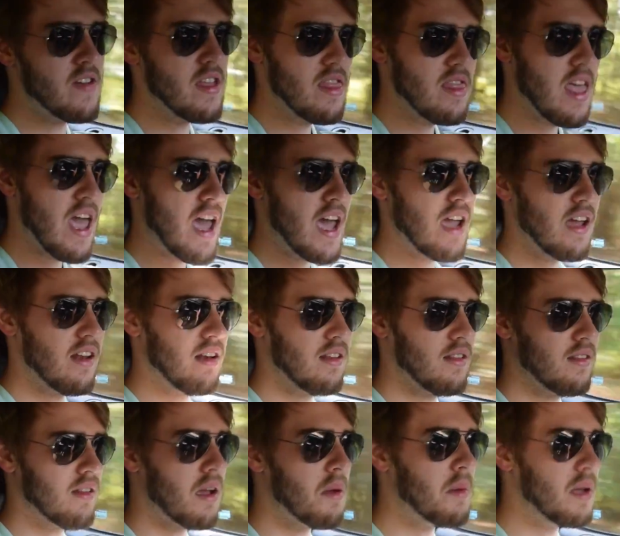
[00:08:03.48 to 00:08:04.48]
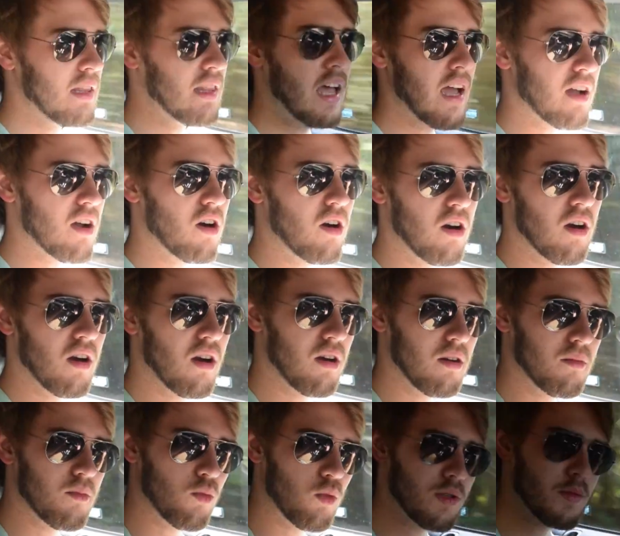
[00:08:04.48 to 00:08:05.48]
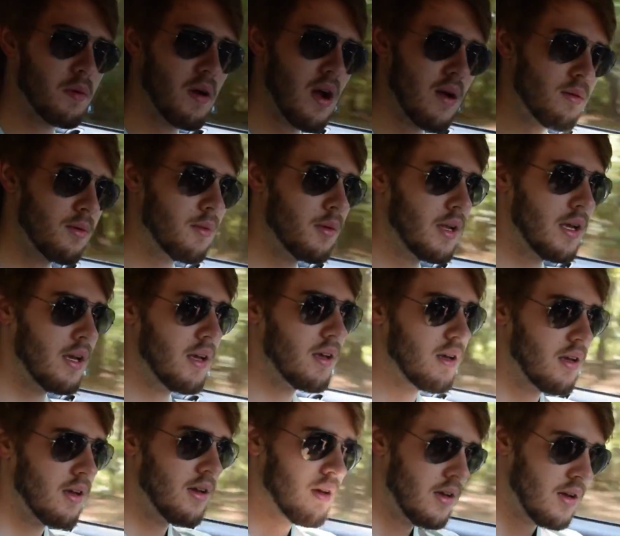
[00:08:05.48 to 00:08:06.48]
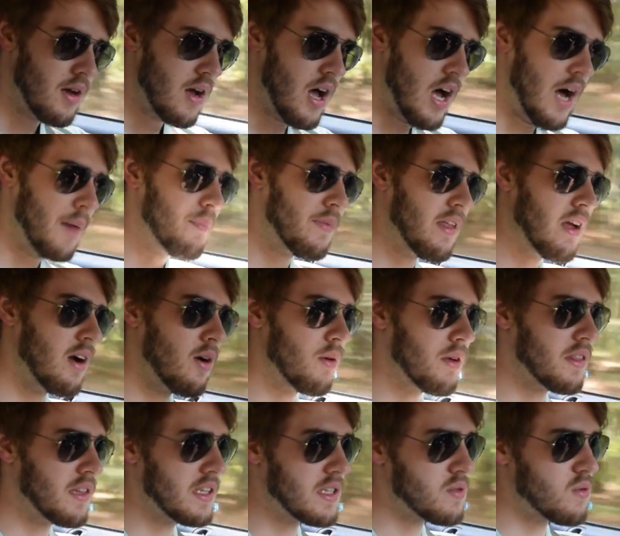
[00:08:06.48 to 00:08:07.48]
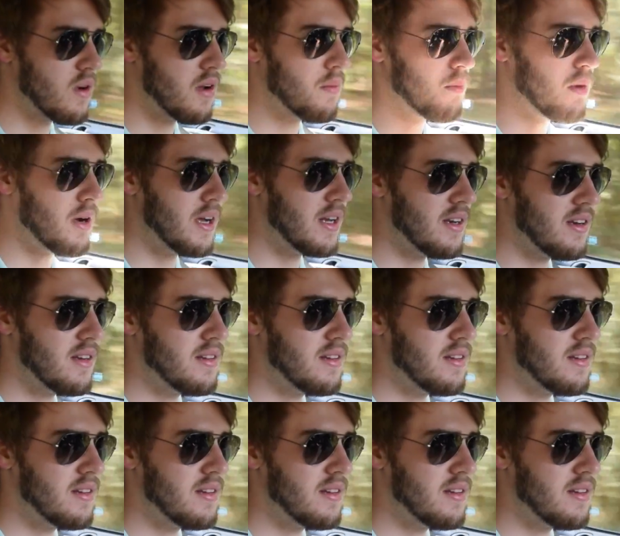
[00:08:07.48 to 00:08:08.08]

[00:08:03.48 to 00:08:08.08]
that. I mean, that car was probably up there with this one, but